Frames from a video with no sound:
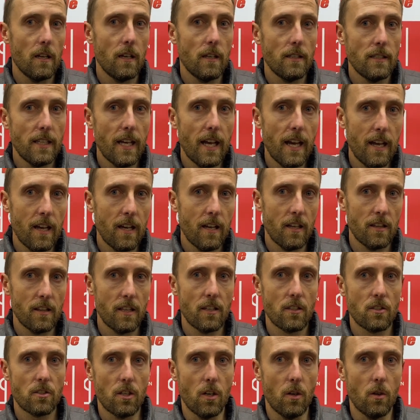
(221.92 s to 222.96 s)
Yeah, I
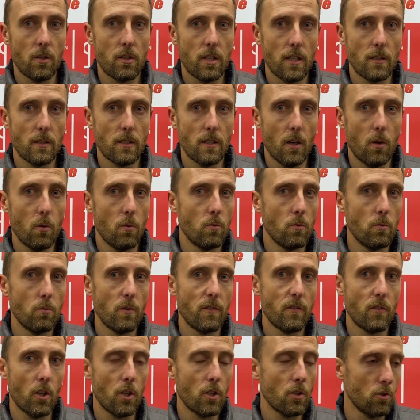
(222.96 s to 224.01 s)
think so. I think, you know,
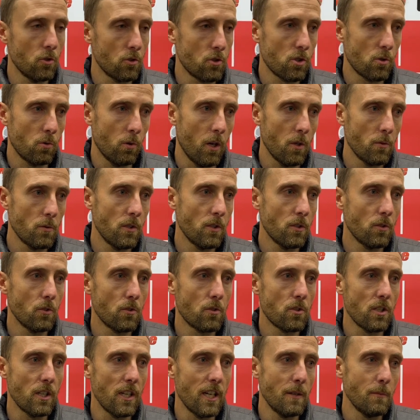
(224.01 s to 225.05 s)
we've got a good squad, we're a good
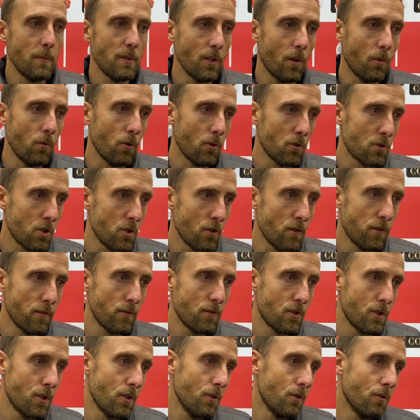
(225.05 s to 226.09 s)
team. We don't look
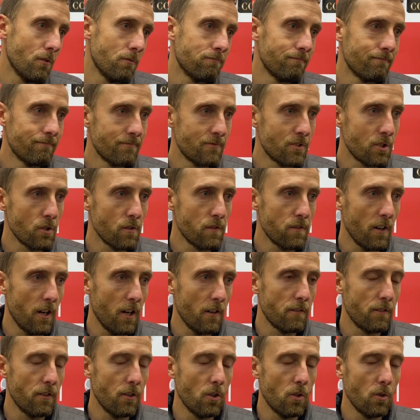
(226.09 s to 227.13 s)
too far
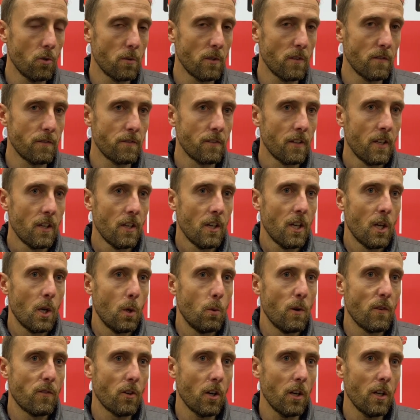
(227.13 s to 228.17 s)
forward.
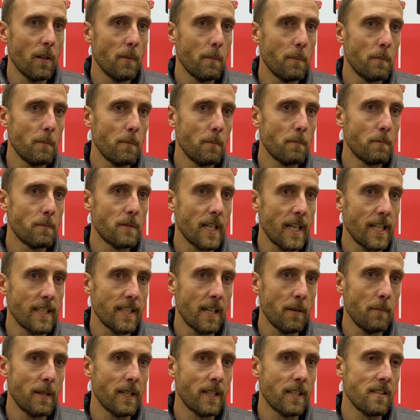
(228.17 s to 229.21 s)
We've got to take
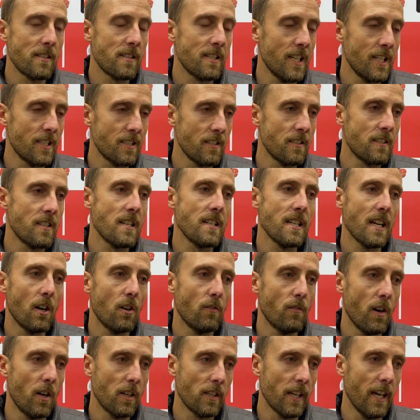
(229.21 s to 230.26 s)
them inconsistencies out
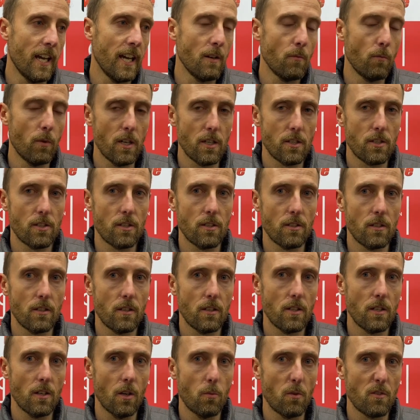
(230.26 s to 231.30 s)
of our game, which,
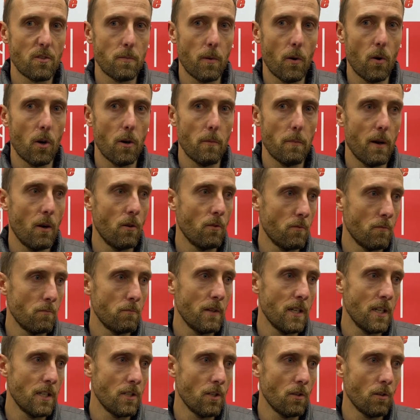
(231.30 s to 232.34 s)
you know, we spoke about,
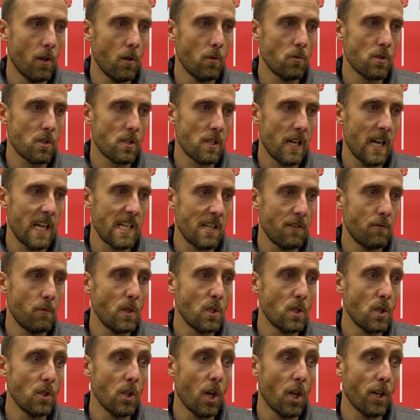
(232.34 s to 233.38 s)
me and you, loads of times. If
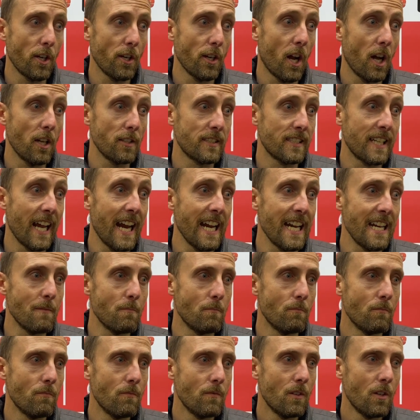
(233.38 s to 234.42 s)
we're not on our
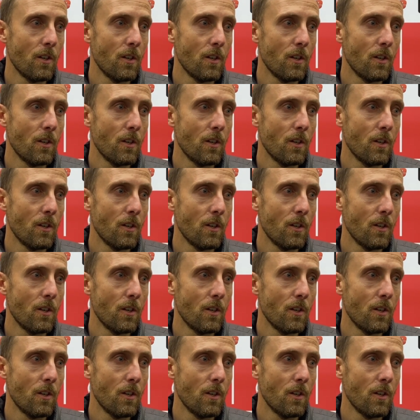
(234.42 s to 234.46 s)
game,